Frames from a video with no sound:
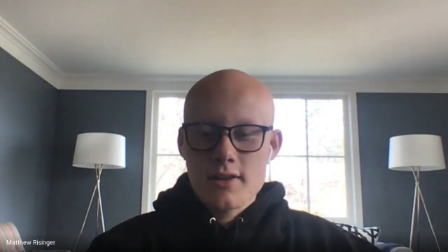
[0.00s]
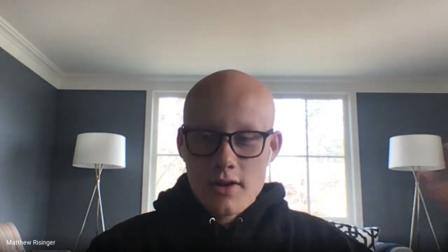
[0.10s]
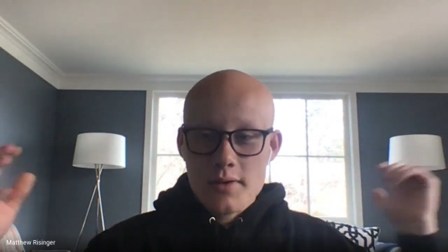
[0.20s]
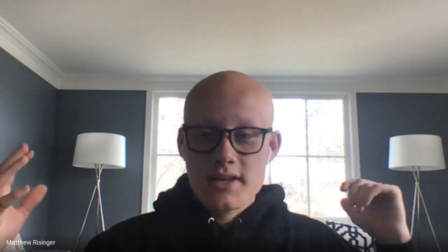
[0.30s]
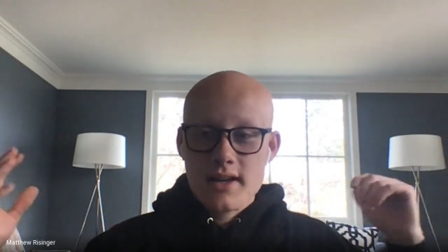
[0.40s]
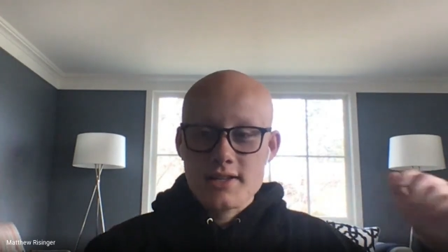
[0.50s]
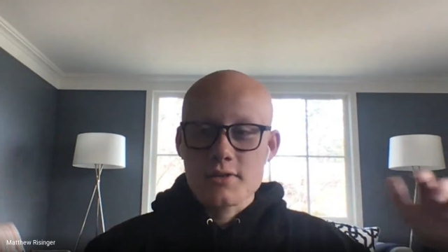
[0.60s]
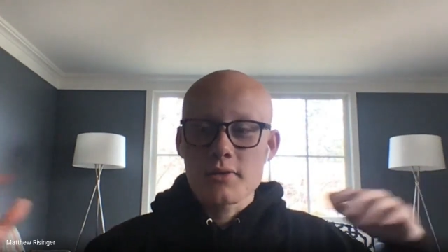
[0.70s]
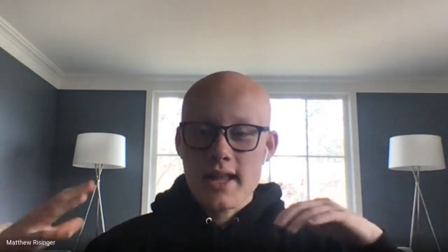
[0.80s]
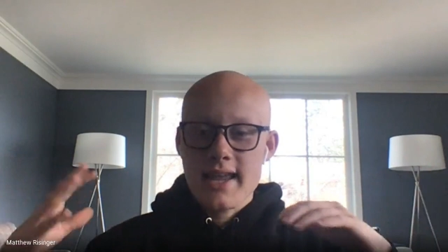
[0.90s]
Going into high
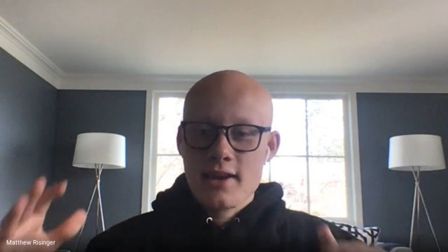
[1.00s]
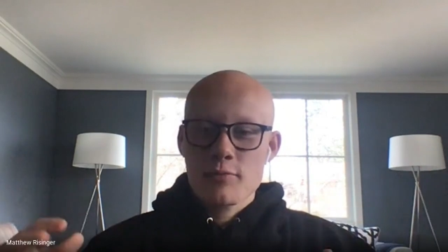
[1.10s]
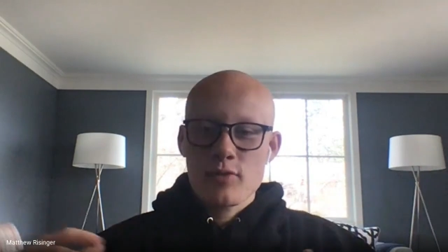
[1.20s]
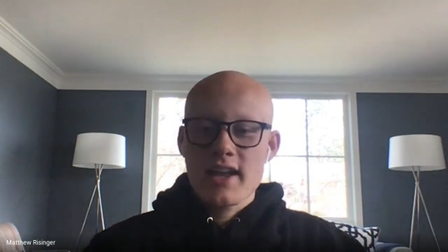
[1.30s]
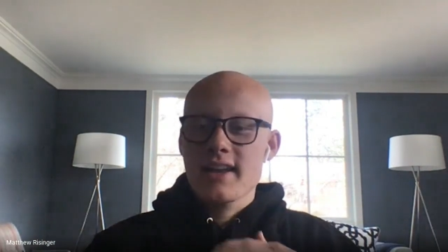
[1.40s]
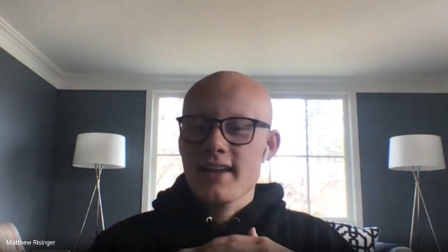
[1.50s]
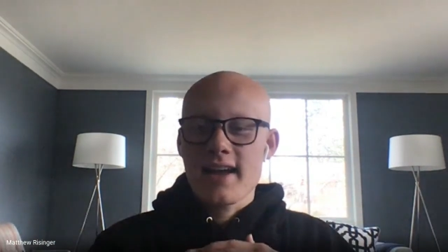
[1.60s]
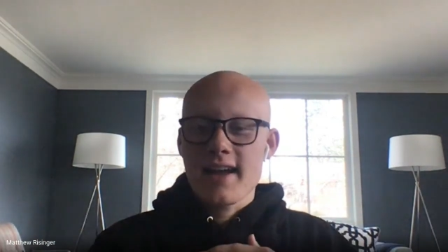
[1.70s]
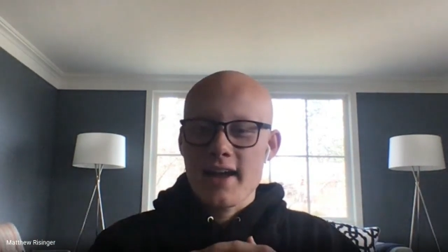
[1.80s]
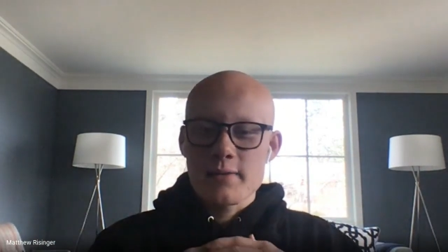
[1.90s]
school, I had a plan.
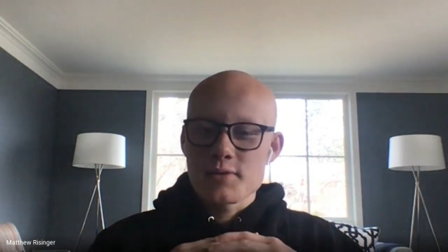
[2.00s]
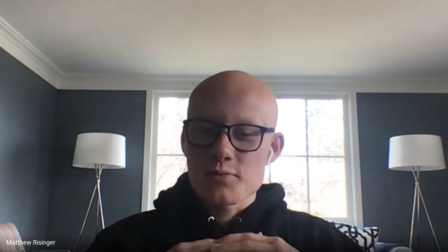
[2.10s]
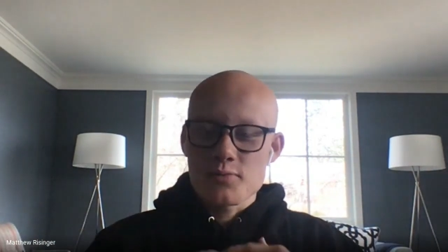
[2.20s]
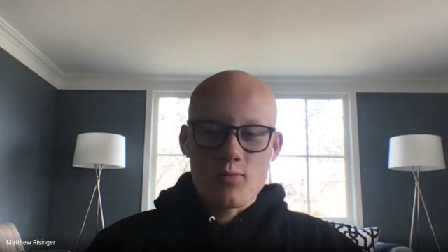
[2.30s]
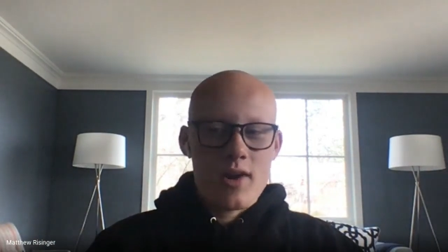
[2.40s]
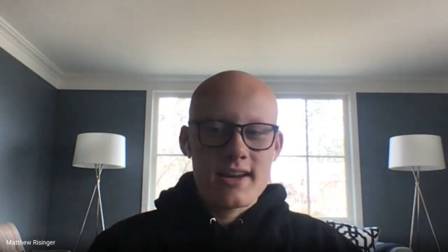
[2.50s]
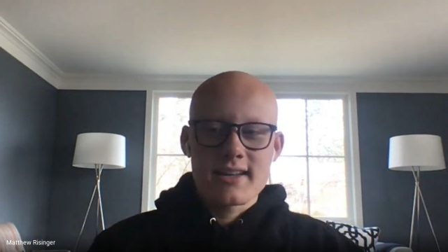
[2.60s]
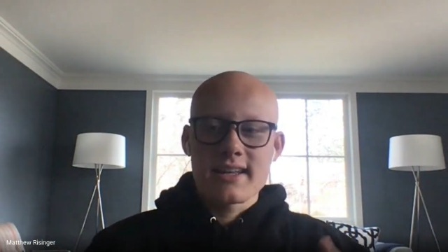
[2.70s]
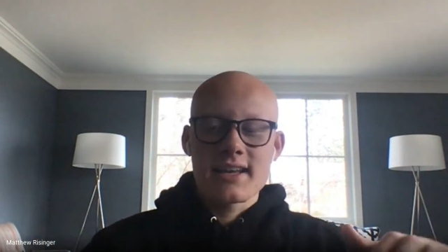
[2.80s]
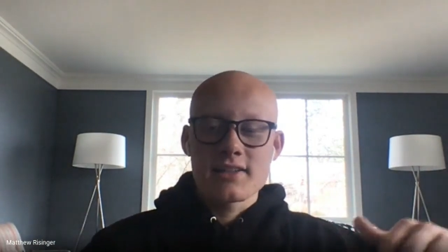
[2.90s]
I was ready
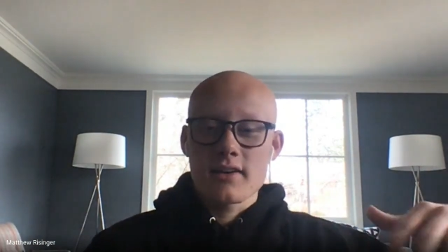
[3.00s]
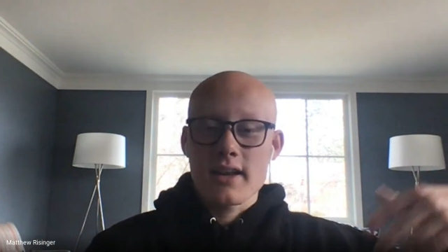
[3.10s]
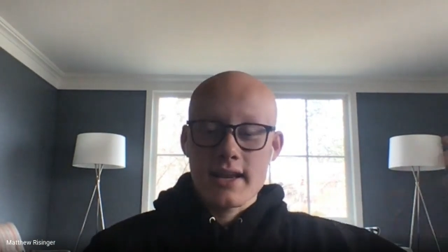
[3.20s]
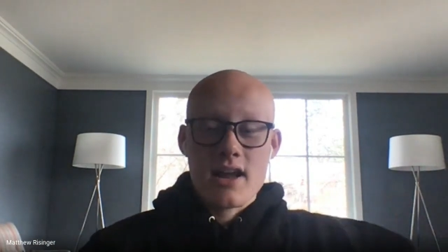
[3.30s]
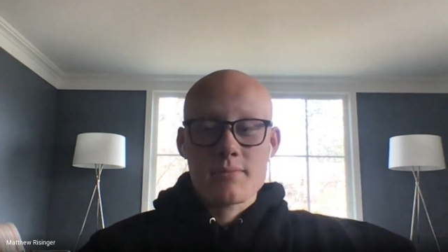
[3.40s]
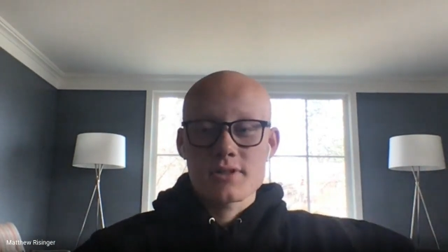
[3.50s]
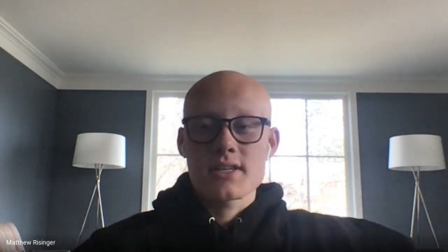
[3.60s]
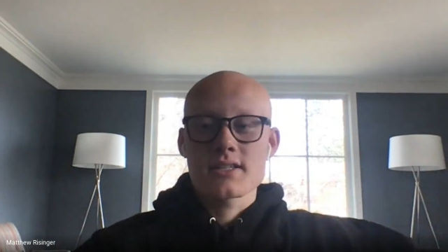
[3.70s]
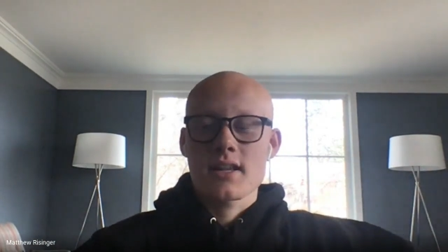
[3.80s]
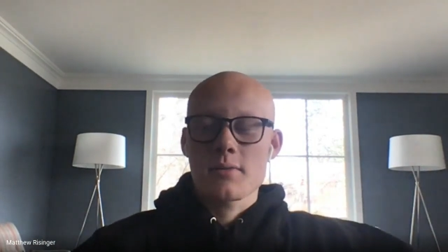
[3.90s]
to get it done. I accomplished
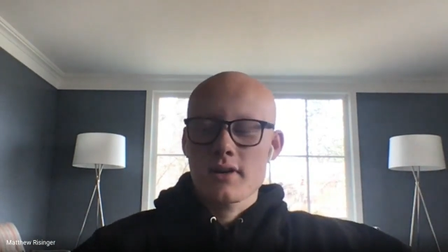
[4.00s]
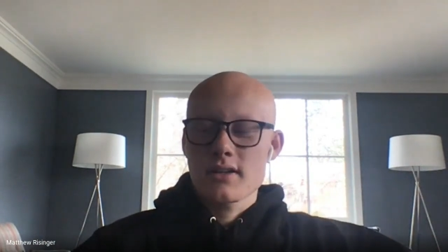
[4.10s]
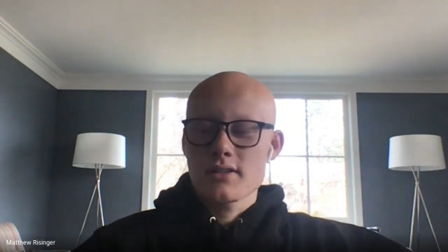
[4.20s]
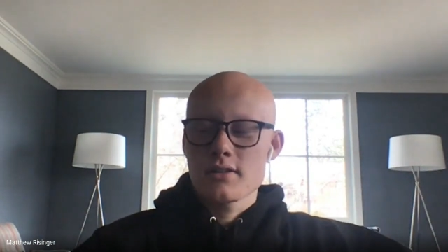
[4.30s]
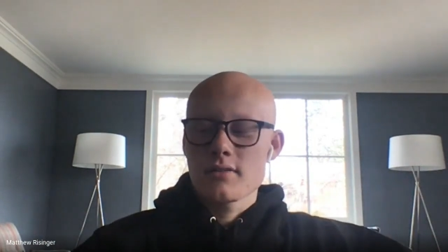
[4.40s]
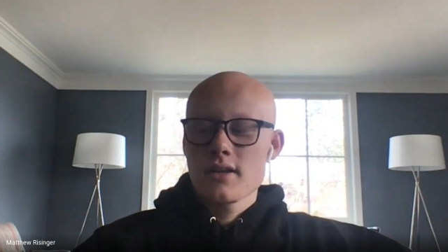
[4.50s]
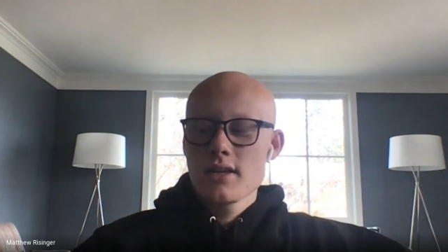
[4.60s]
things that I wanted to.